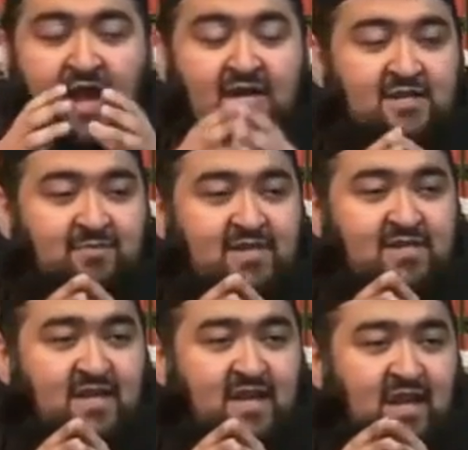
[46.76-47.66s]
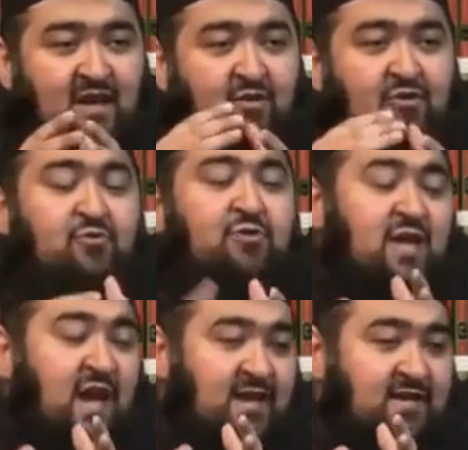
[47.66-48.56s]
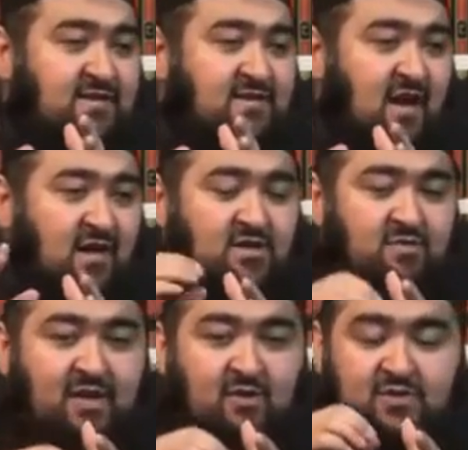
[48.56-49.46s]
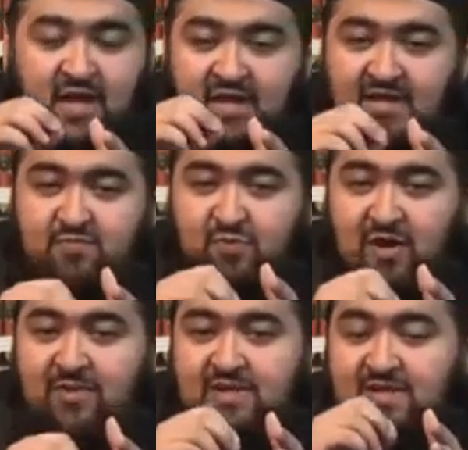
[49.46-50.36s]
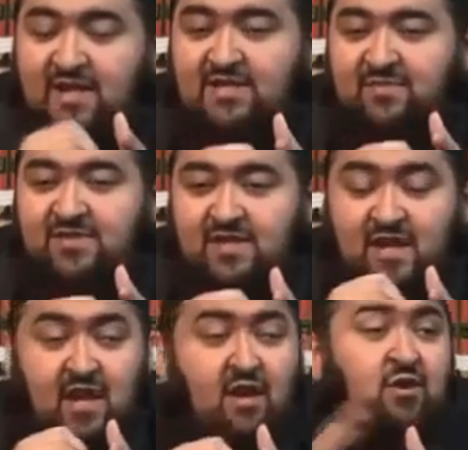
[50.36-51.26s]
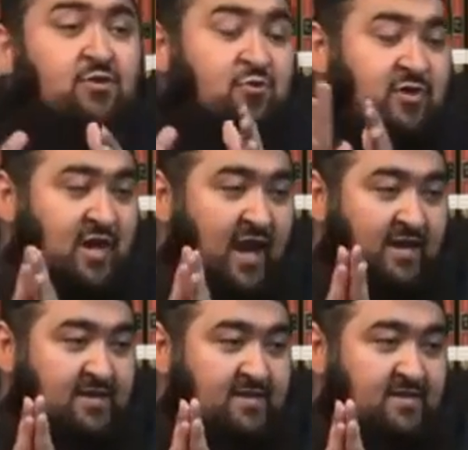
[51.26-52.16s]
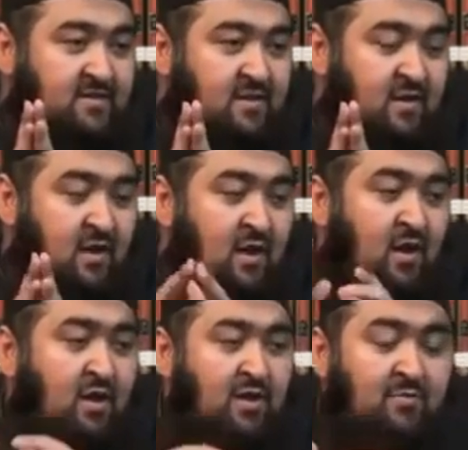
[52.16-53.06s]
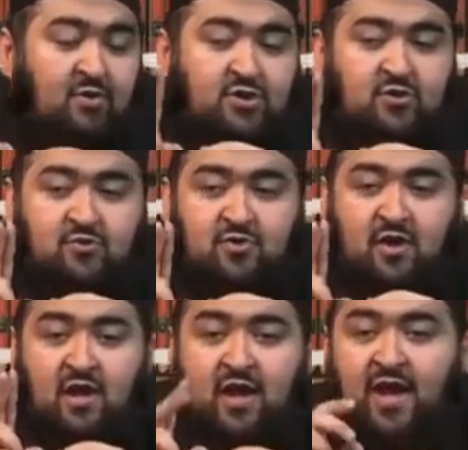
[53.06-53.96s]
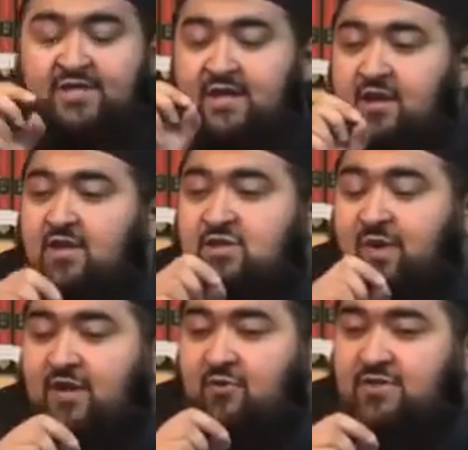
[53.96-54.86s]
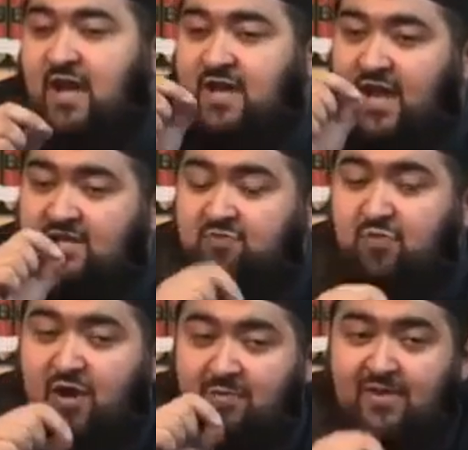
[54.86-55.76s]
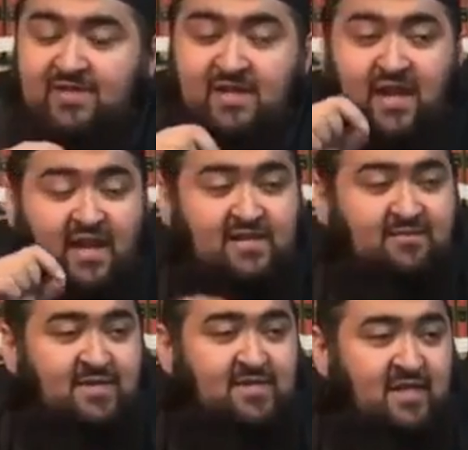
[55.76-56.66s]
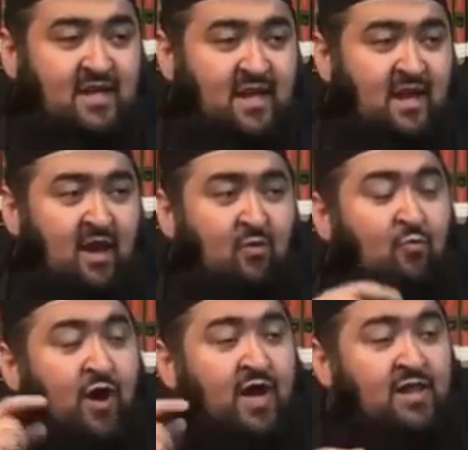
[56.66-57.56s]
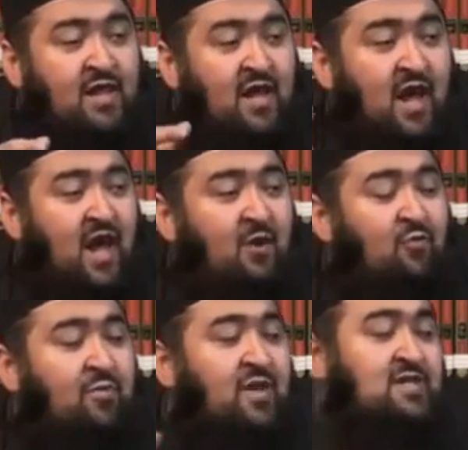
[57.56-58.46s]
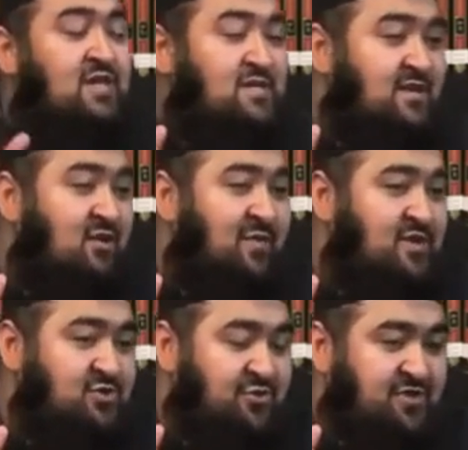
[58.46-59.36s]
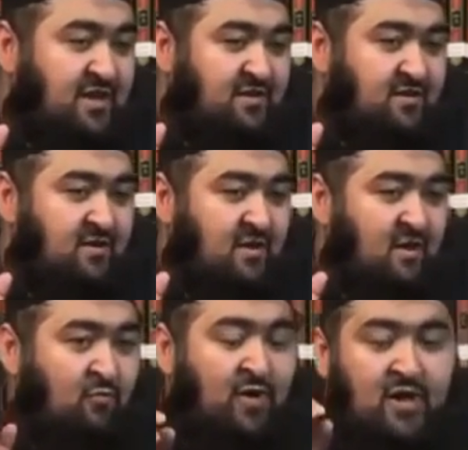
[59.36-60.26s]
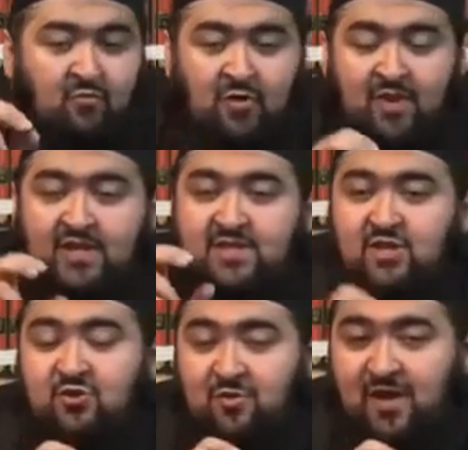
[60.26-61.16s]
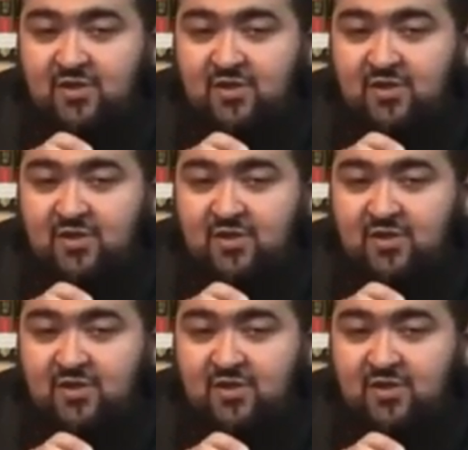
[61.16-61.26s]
intimacy through the anus. Allah subhanahu wa ta'ala has prohibited intimacy through the anus. Number two is that Allah subhanahu wa ta'ala has prohibited intimacy when a woman is in her menstrual cycle. When a woman is in her